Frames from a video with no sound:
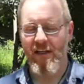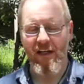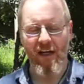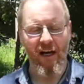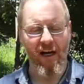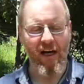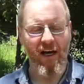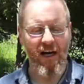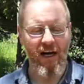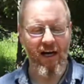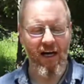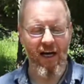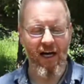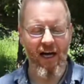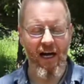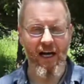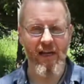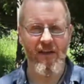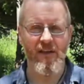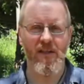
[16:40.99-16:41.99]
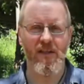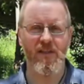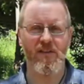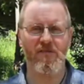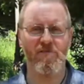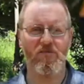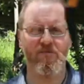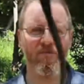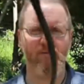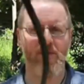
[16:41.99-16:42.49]
and that
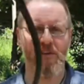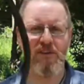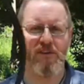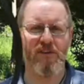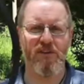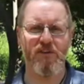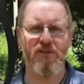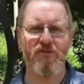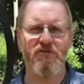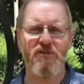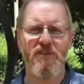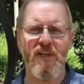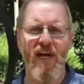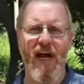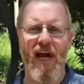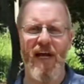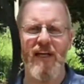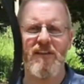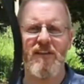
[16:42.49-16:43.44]
when you use that,